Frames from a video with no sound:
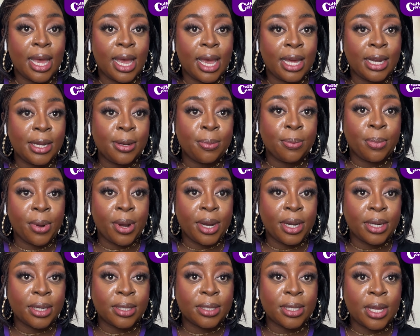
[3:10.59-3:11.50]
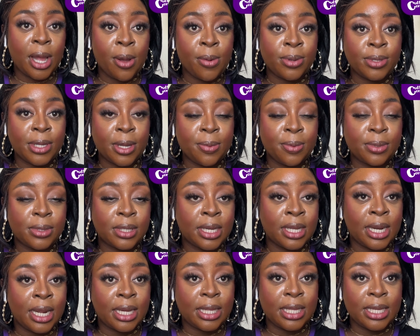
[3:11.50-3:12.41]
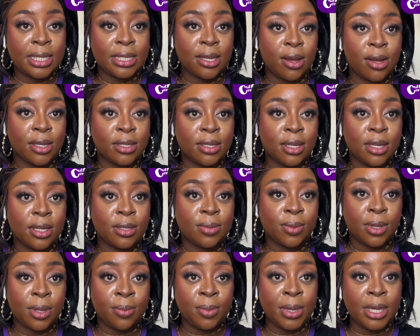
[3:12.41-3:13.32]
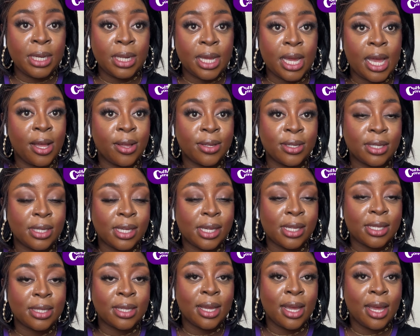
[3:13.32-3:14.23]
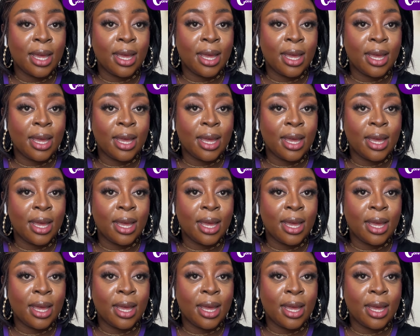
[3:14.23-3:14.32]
and in print, so I was able to connect these artists with the media houses.